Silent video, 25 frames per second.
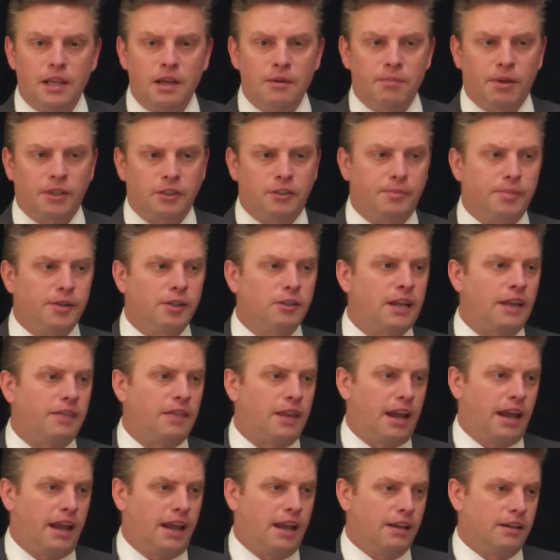But to build on
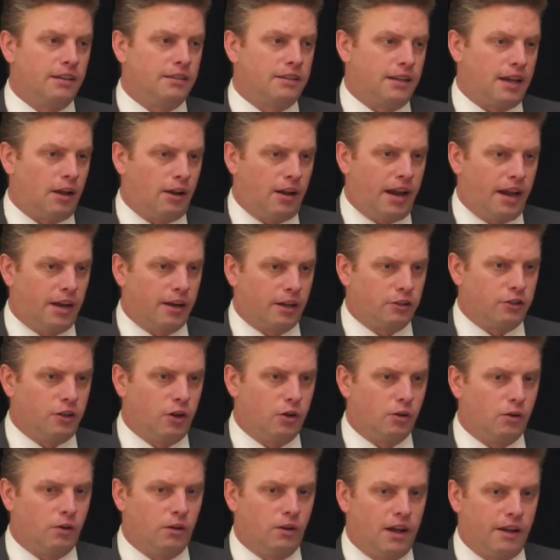the
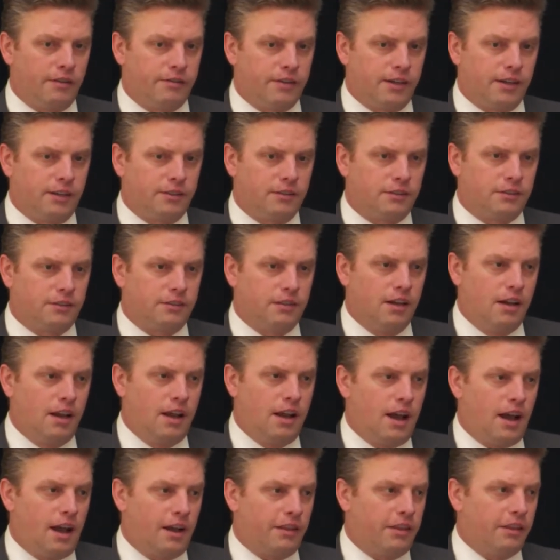anecdotal evidence,
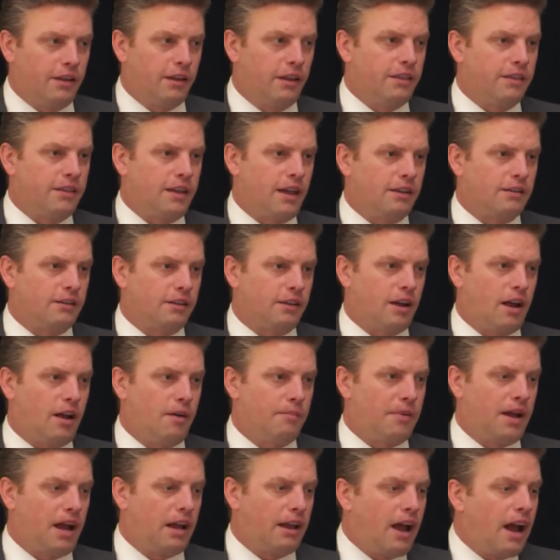I think that
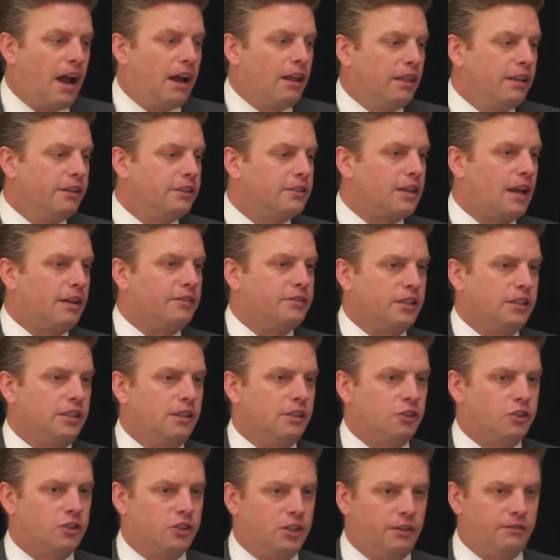at least I've seen
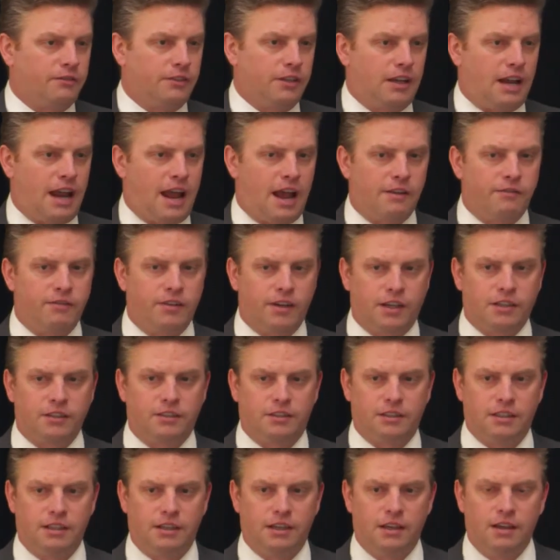a shift in
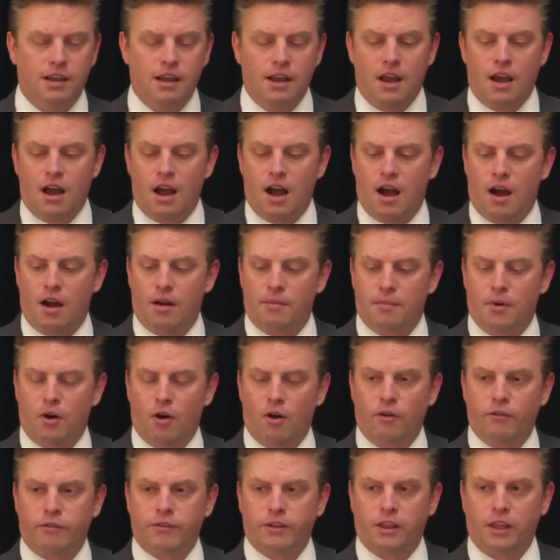advocacy
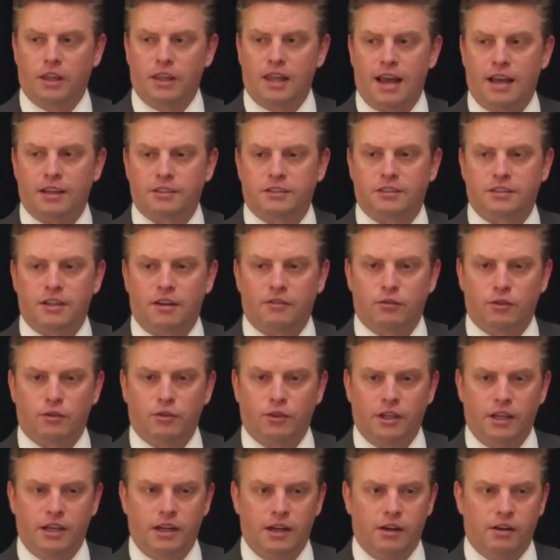over the last
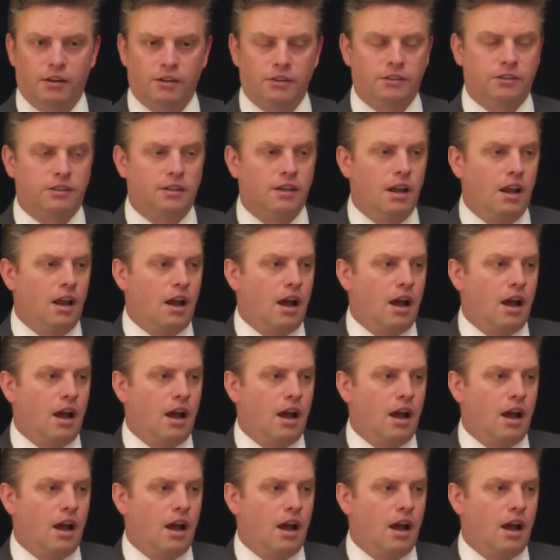several years